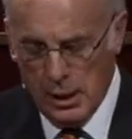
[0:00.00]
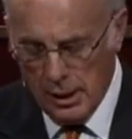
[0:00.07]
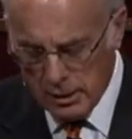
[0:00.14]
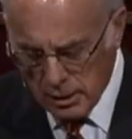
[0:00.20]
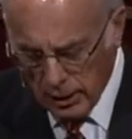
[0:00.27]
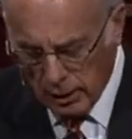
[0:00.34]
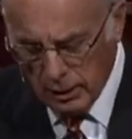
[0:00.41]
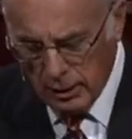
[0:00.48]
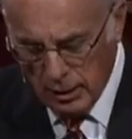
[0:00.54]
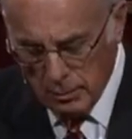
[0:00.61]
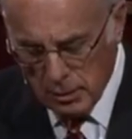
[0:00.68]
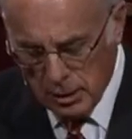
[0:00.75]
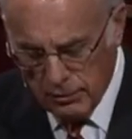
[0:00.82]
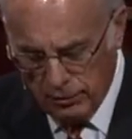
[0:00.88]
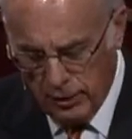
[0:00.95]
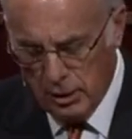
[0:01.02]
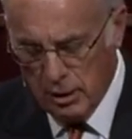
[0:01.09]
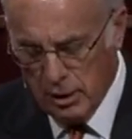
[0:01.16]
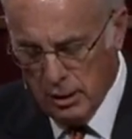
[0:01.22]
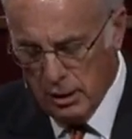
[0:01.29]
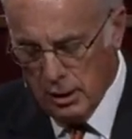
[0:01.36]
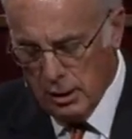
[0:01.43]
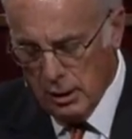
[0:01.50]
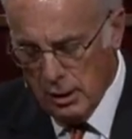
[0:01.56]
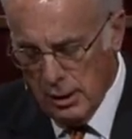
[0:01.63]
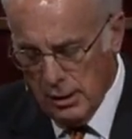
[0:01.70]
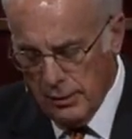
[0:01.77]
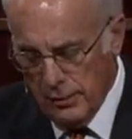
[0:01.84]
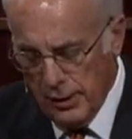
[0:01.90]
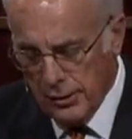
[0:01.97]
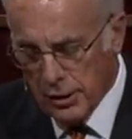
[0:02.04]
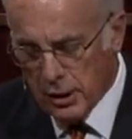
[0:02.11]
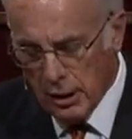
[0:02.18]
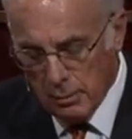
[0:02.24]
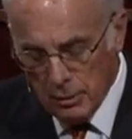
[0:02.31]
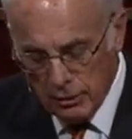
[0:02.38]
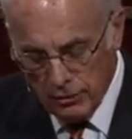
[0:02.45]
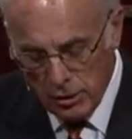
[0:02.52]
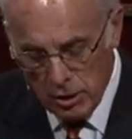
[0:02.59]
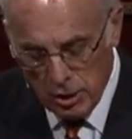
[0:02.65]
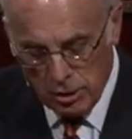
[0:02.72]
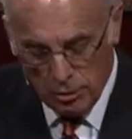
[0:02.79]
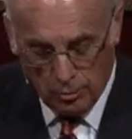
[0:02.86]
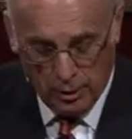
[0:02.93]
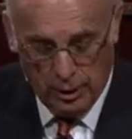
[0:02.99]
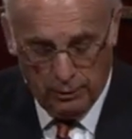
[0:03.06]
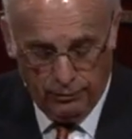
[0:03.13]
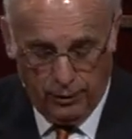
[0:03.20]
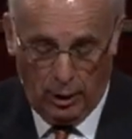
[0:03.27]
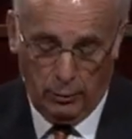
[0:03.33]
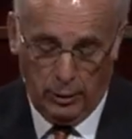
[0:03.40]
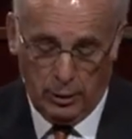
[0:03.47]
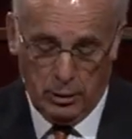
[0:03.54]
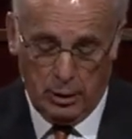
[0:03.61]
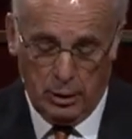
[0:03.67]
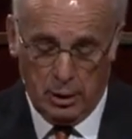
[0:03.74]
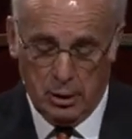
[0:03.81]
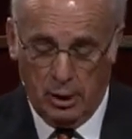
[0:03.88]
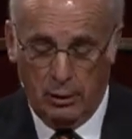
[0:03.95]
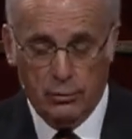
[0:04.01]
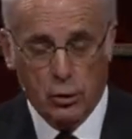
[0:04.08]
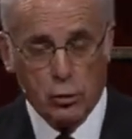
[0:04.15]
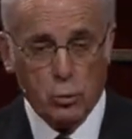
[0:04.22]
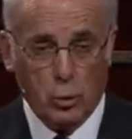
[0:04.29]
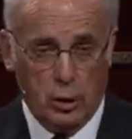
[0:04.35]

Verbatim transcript: That's Nicodemus' fear. Then you come in verses 3 and following to the Savior's